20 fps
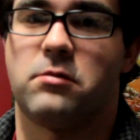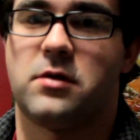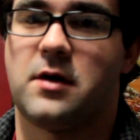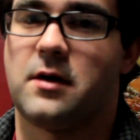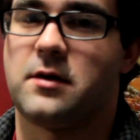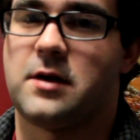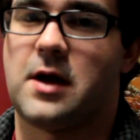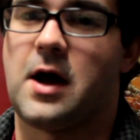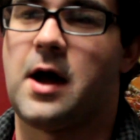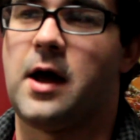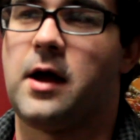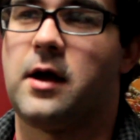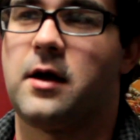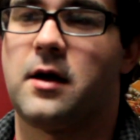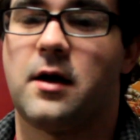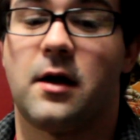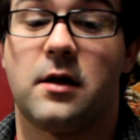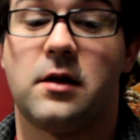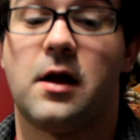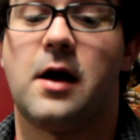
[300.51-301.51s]
without
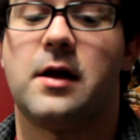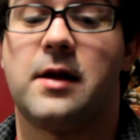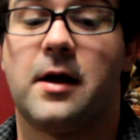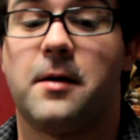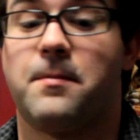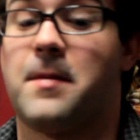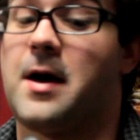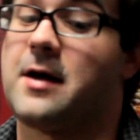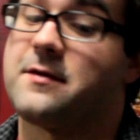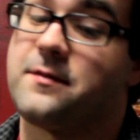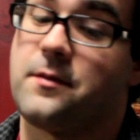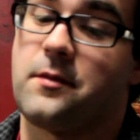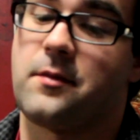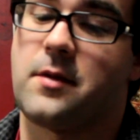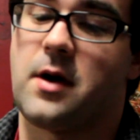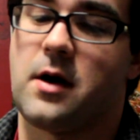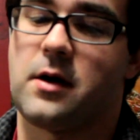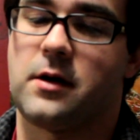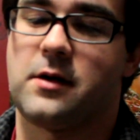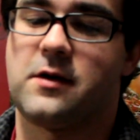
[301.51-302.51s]
dying, a lot like Maximum
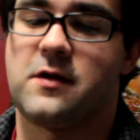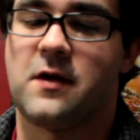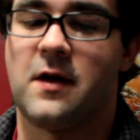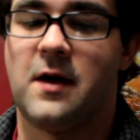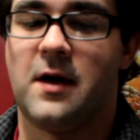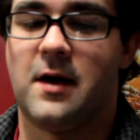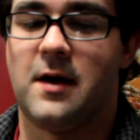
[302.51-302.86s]
Carnage,